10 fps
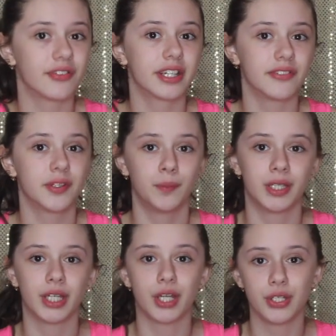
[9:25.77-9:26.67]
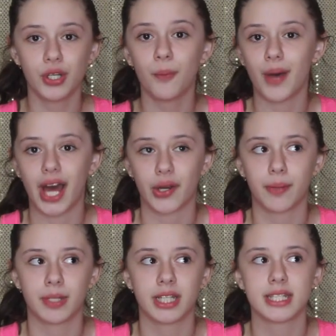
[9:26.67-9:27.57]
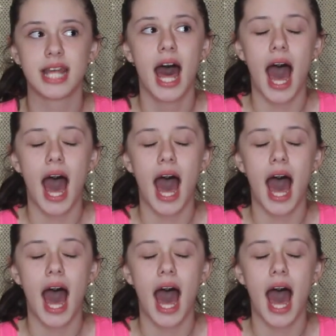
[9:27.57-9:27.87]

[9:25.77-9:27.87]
for giving me a new battery because